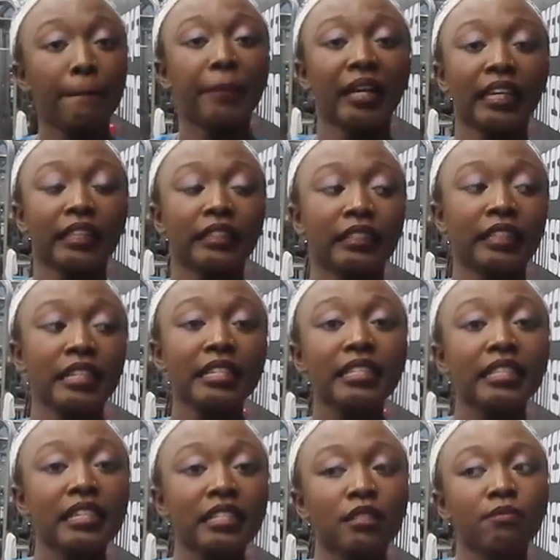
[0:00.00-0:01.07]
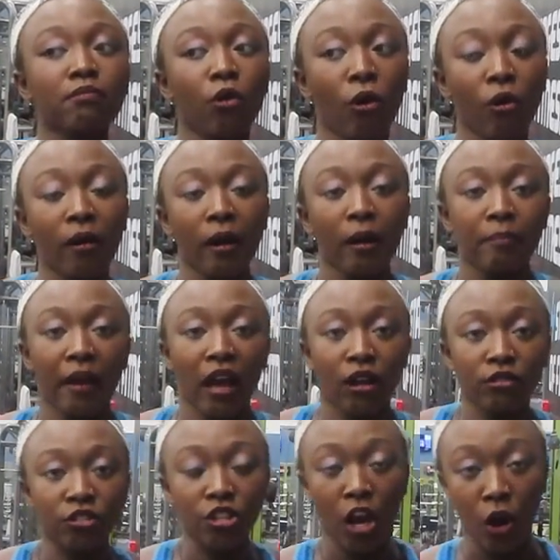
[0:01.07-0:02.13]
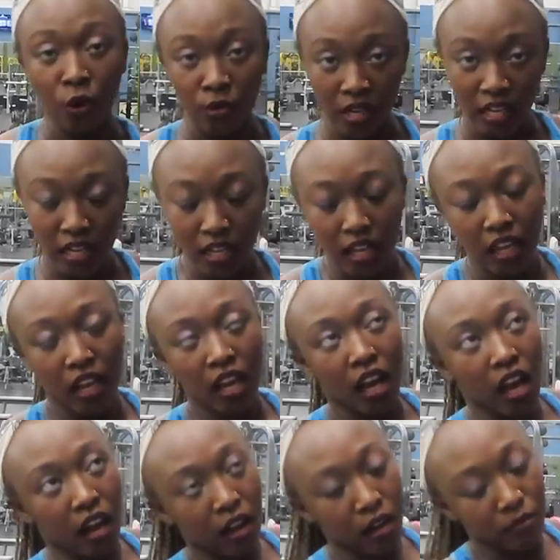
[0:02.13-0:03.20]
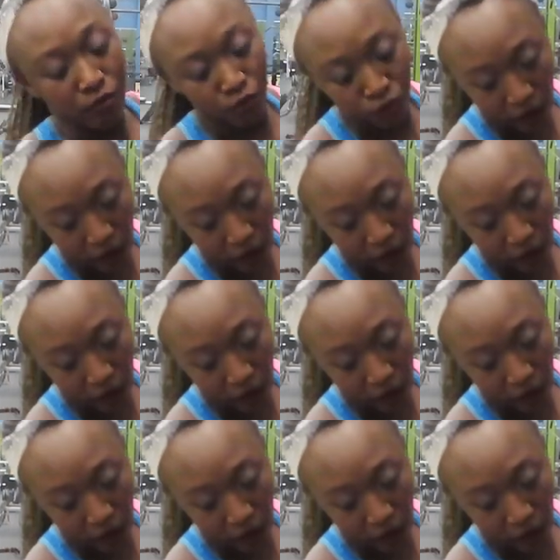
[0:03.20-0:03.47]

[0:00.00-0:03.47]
but this is more about toning um,